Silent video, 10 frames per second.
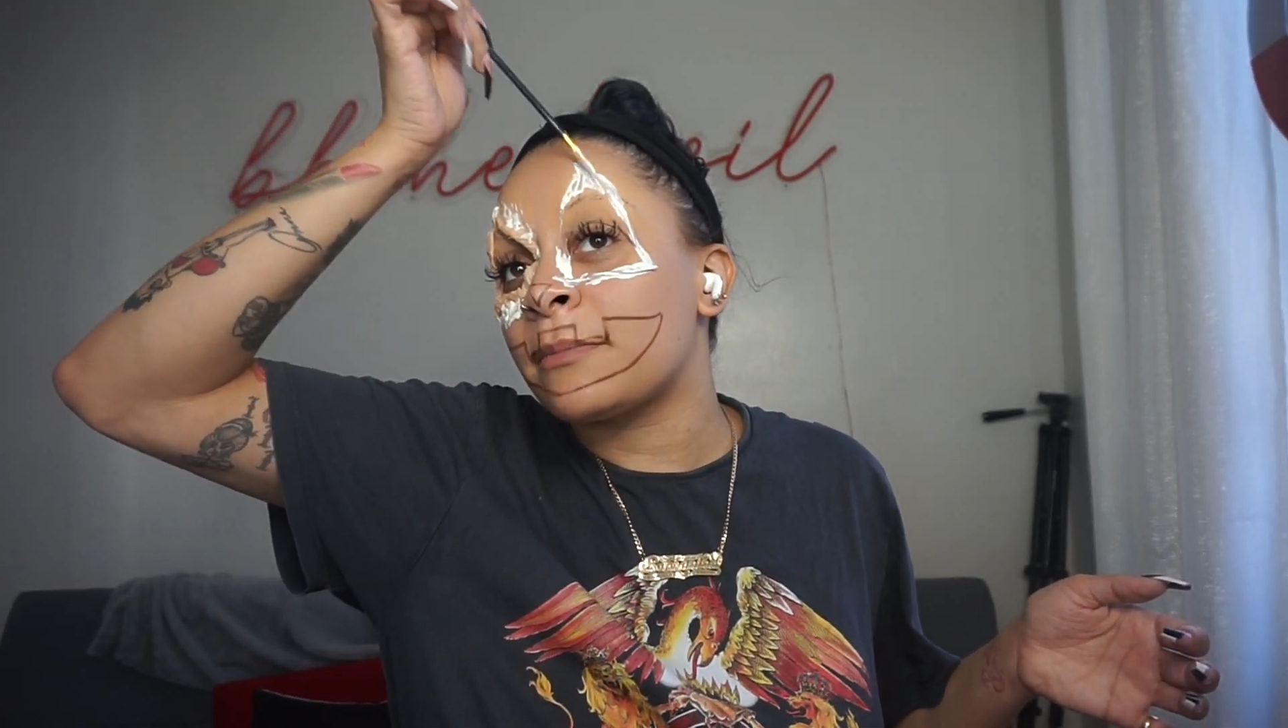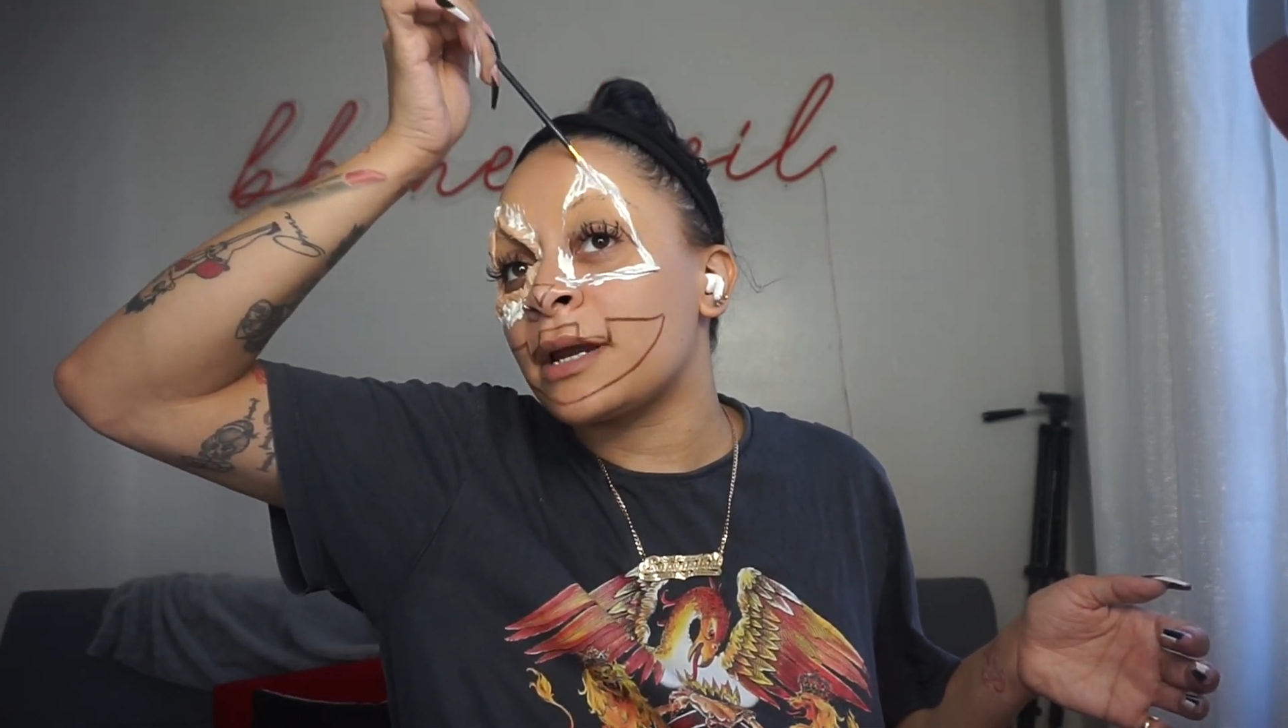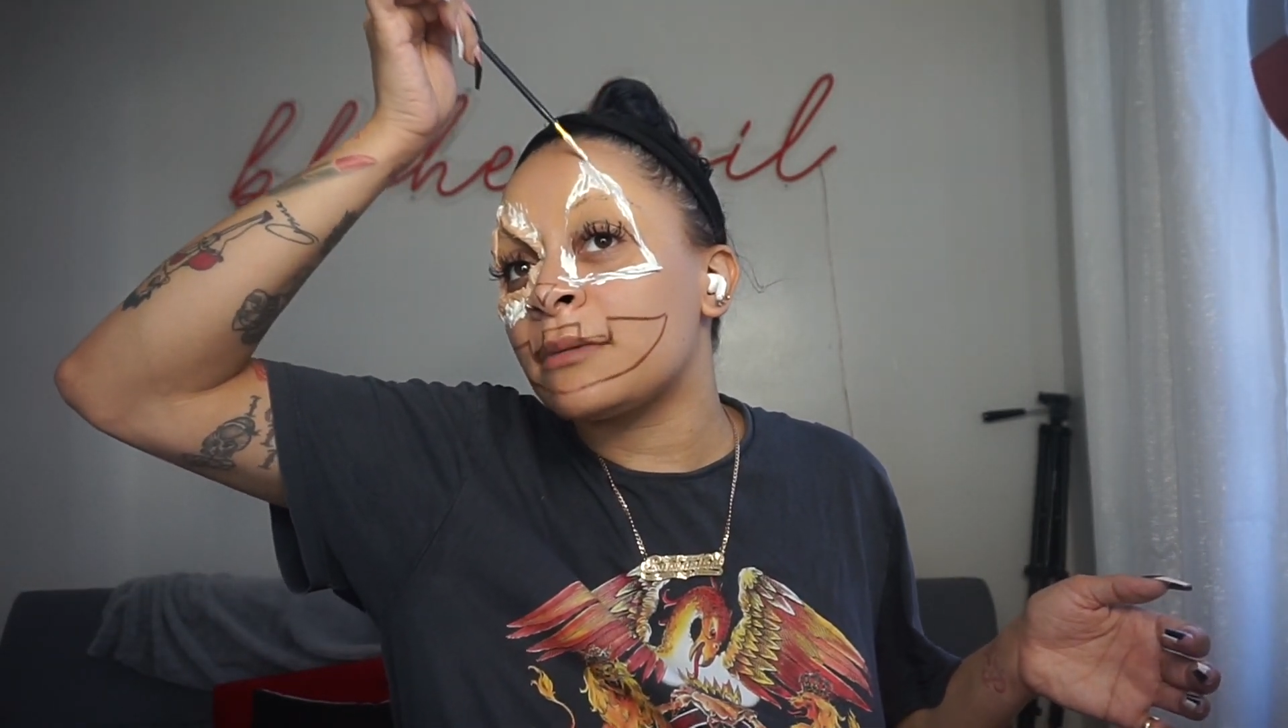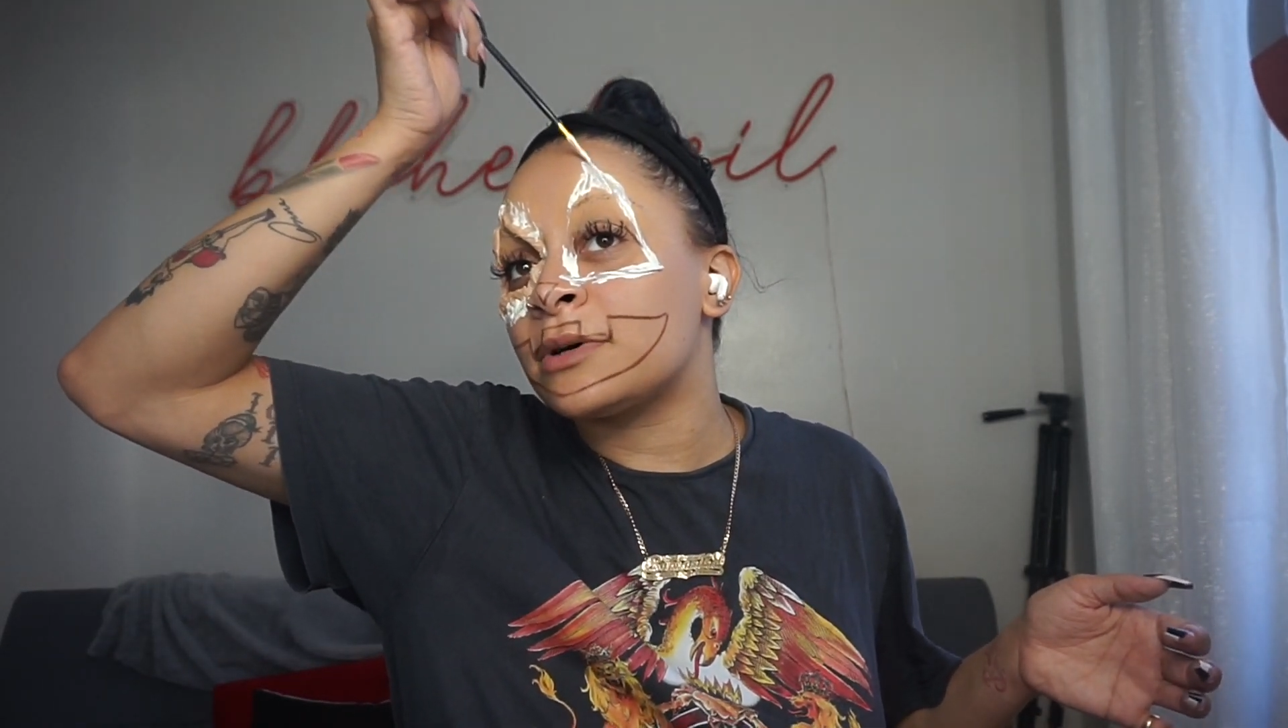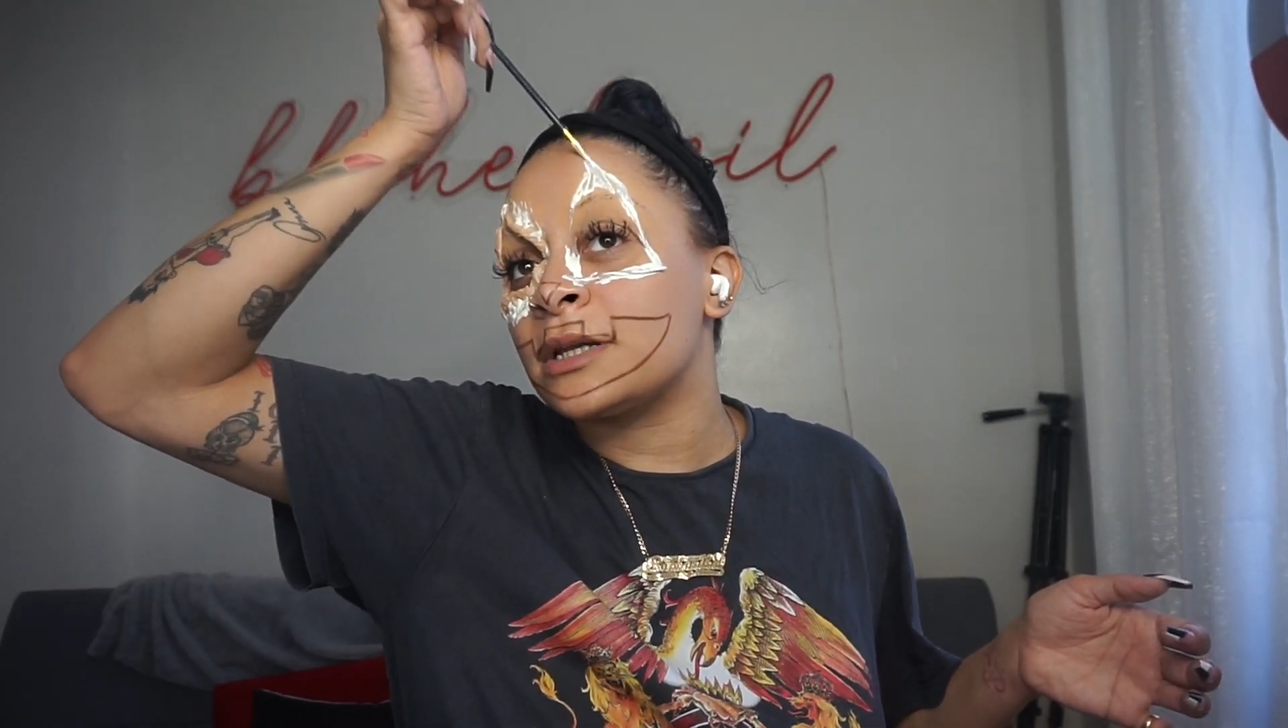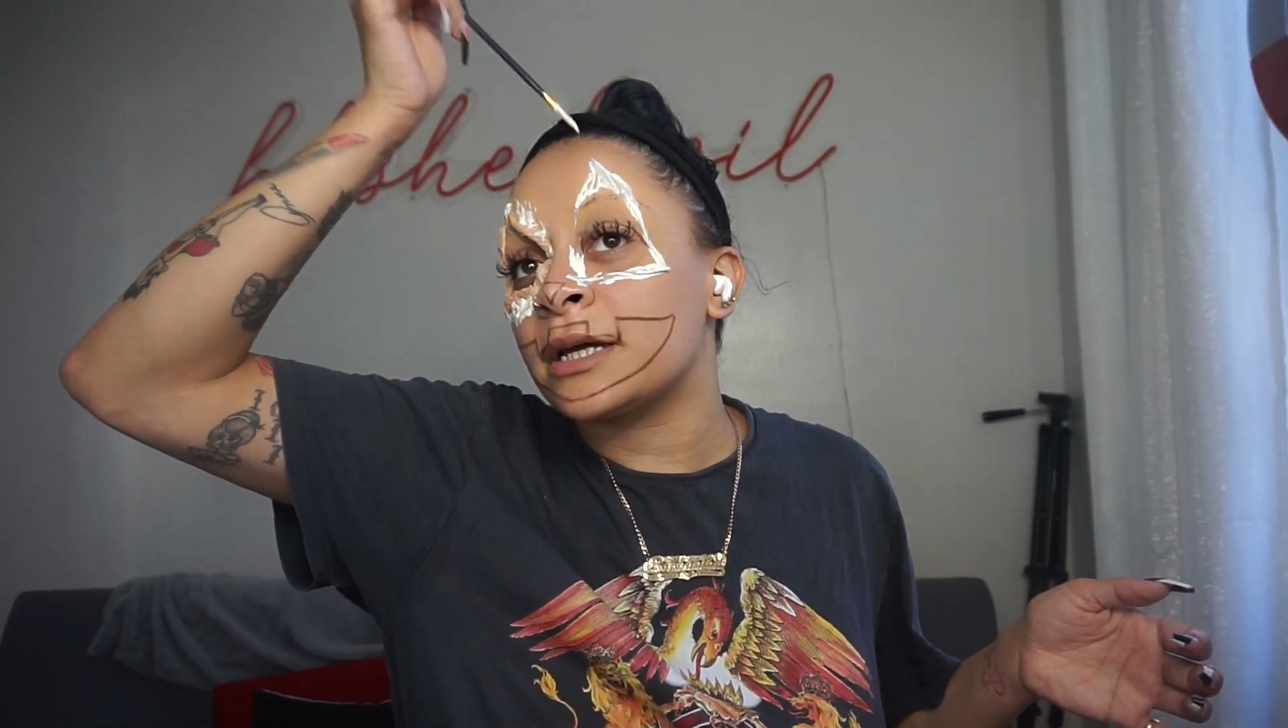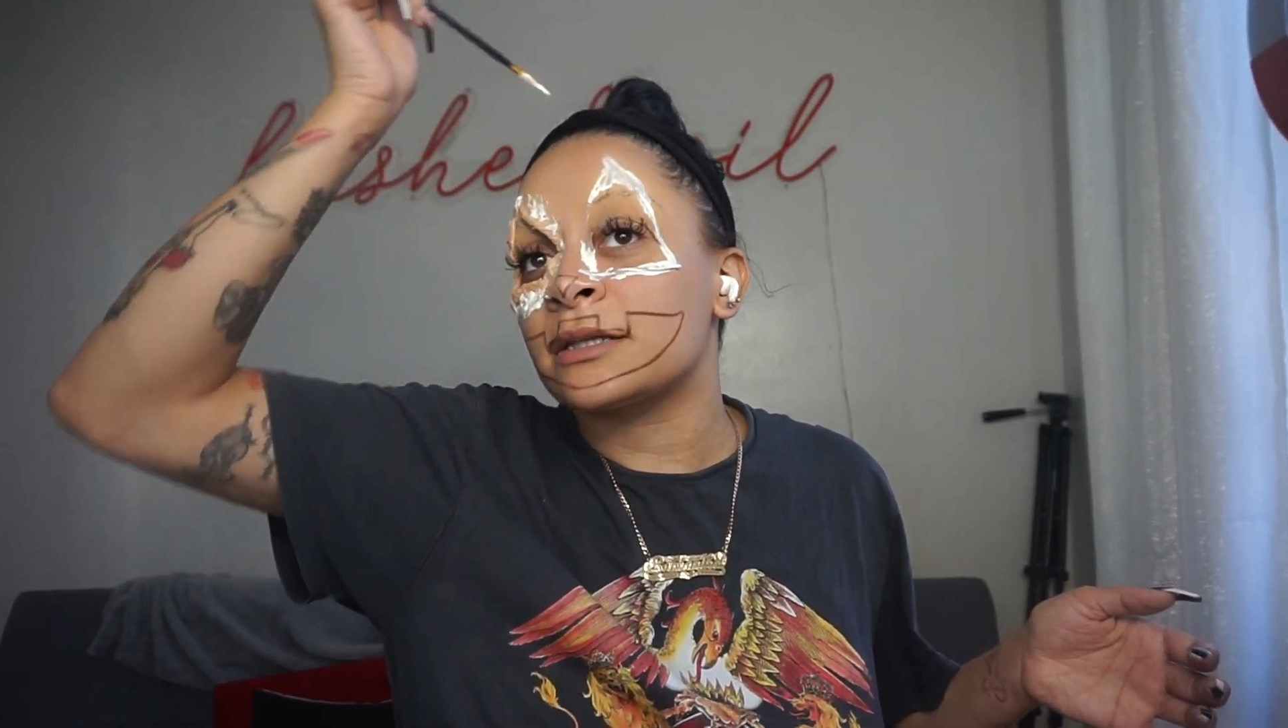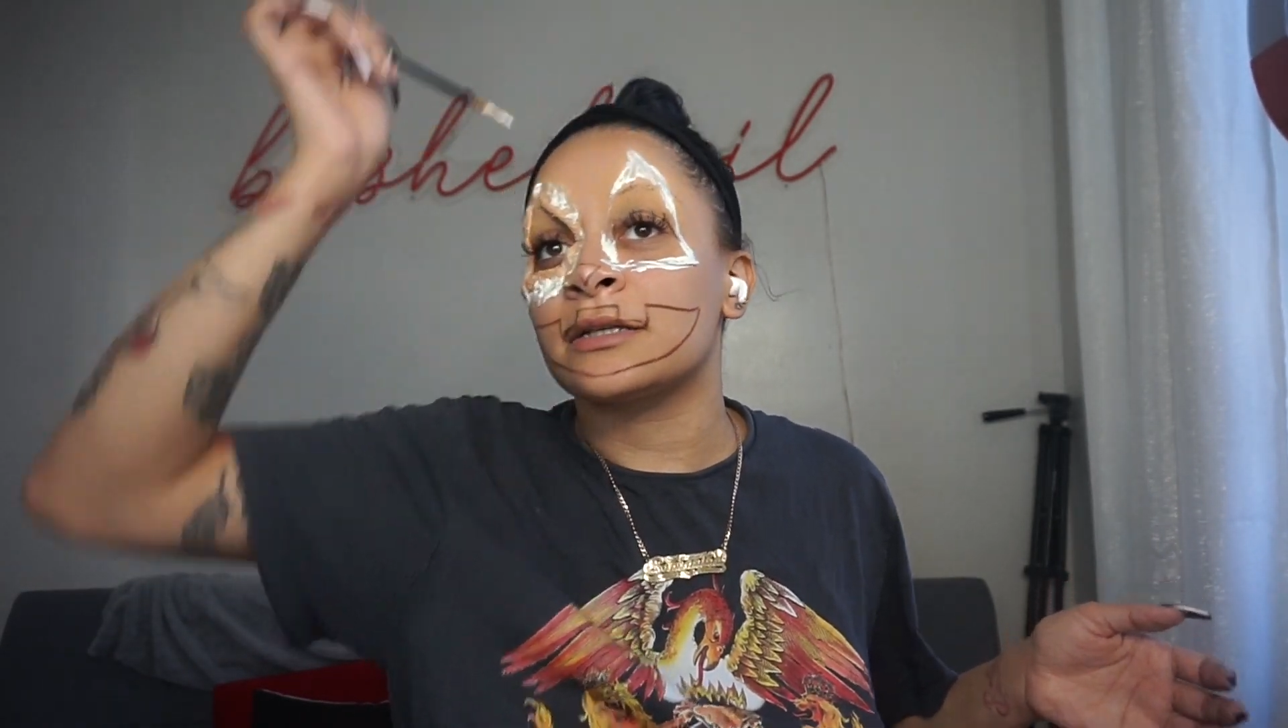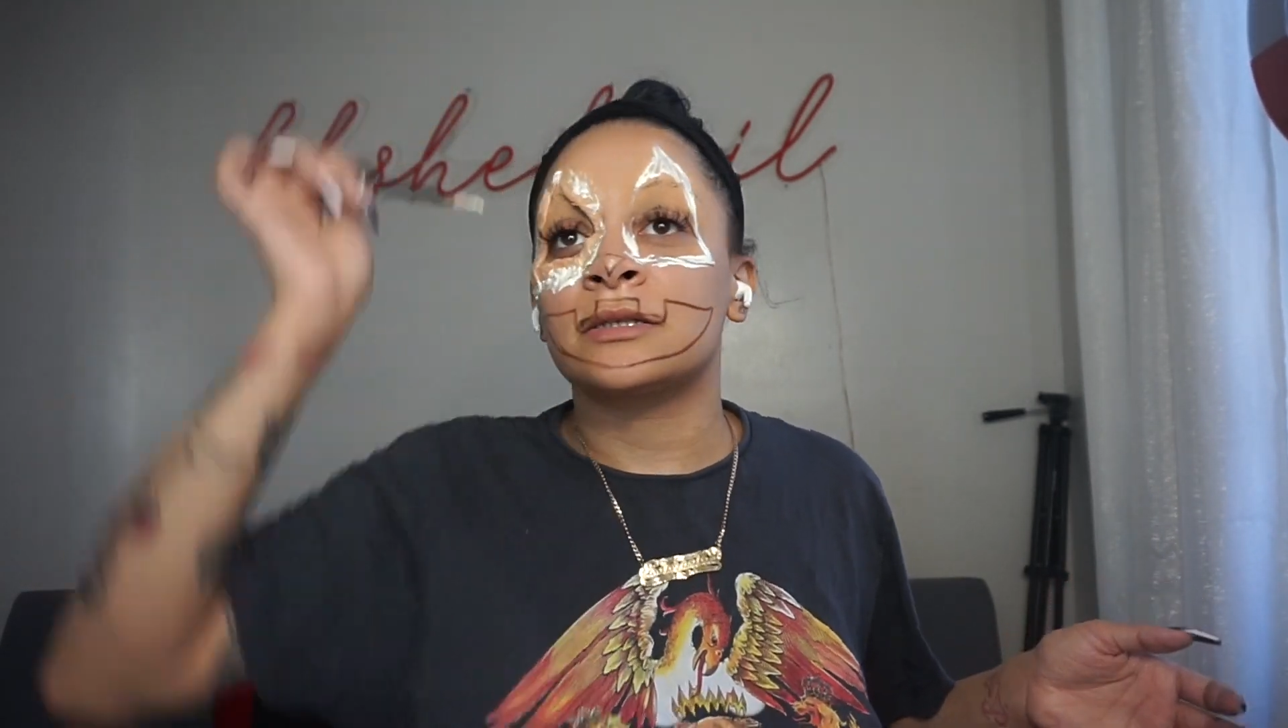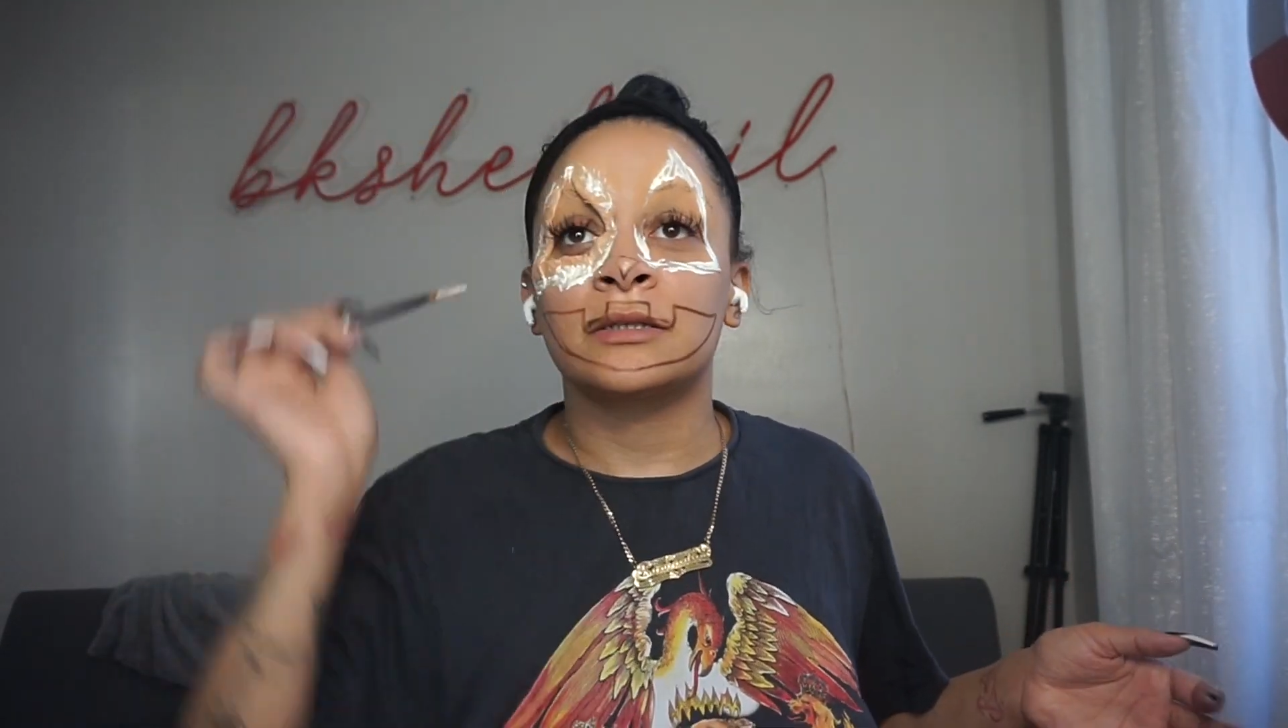neighborhood like
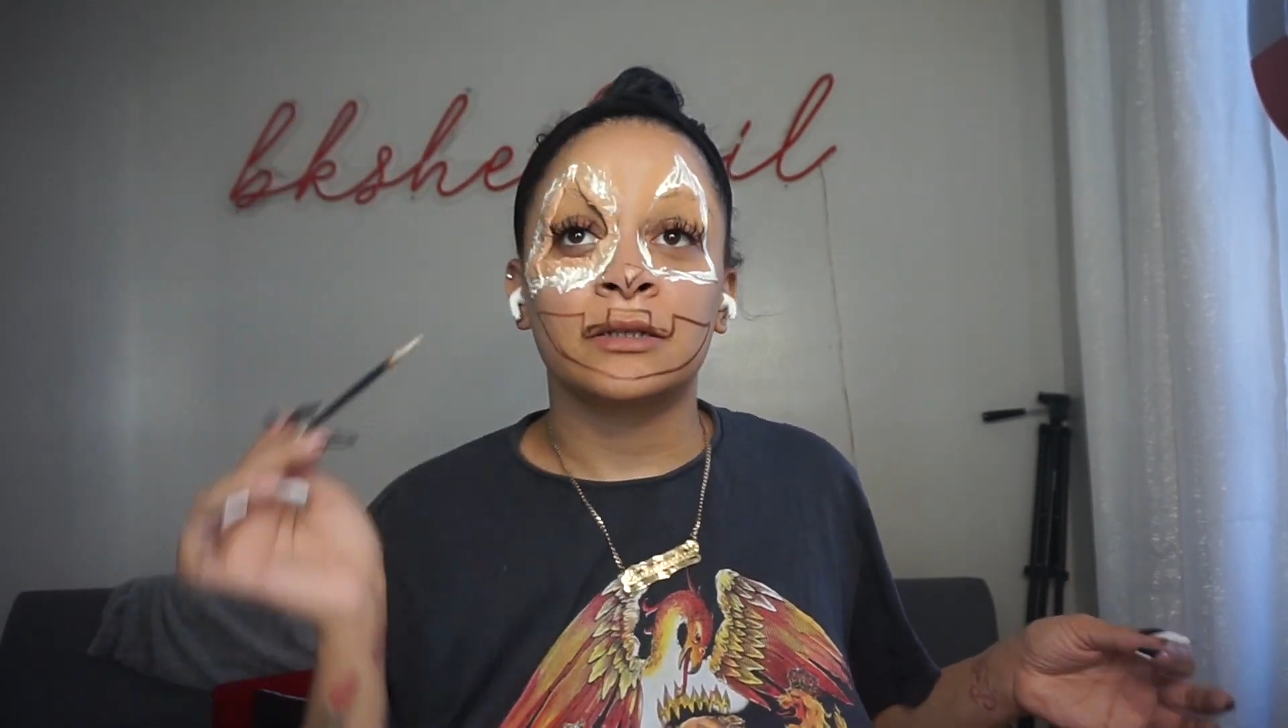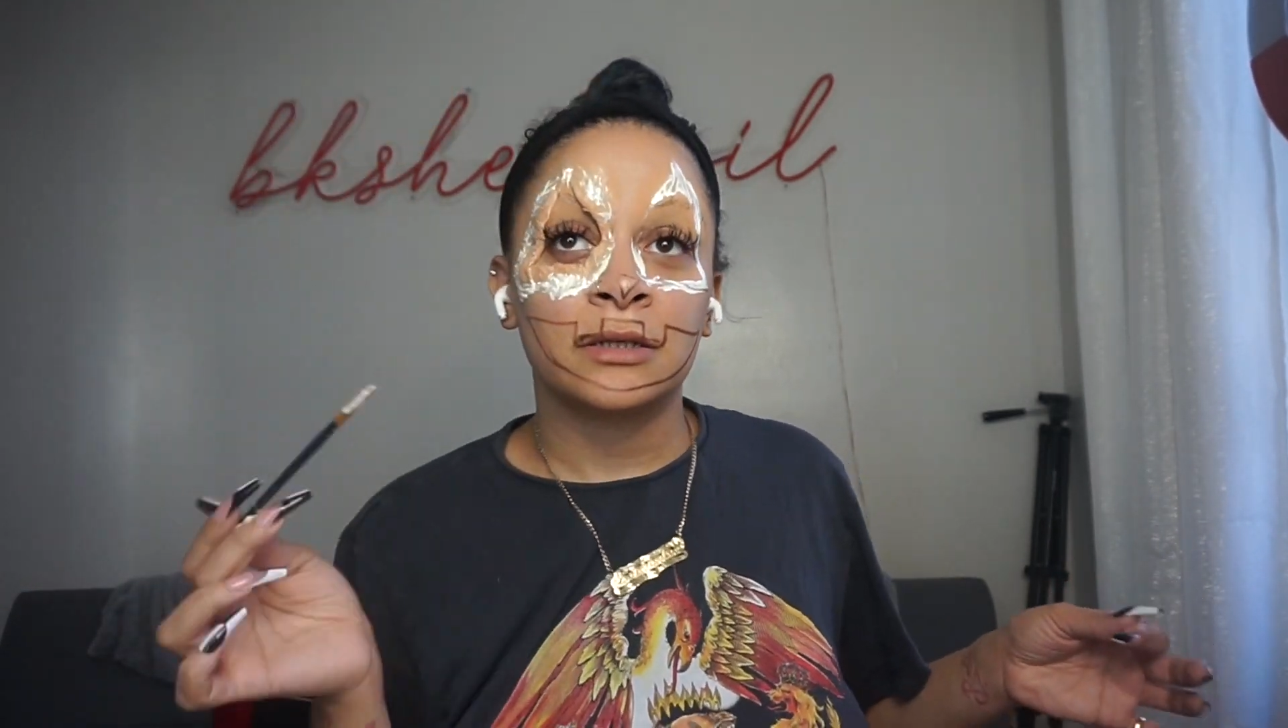this